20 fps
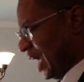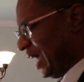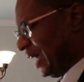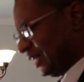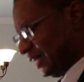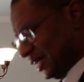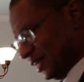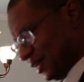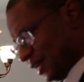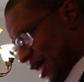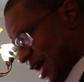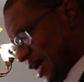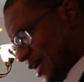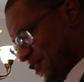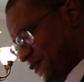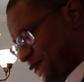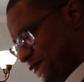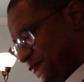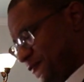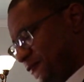and in
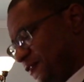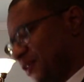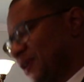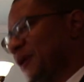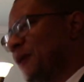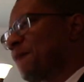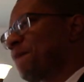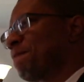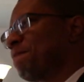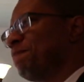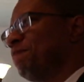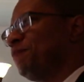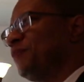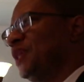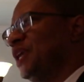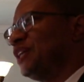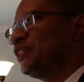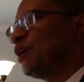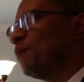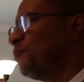life,
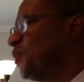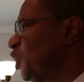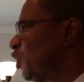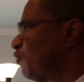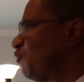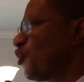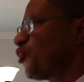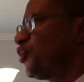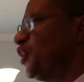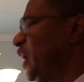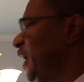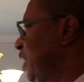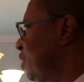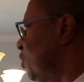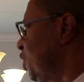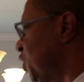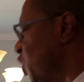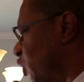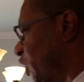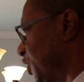it's a beautiful
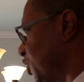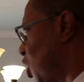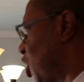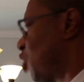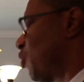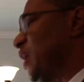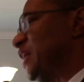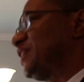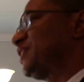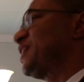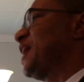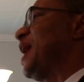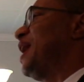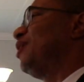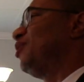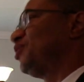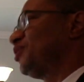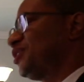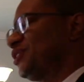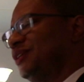thing when you can always
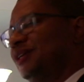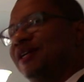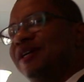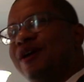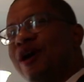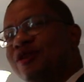count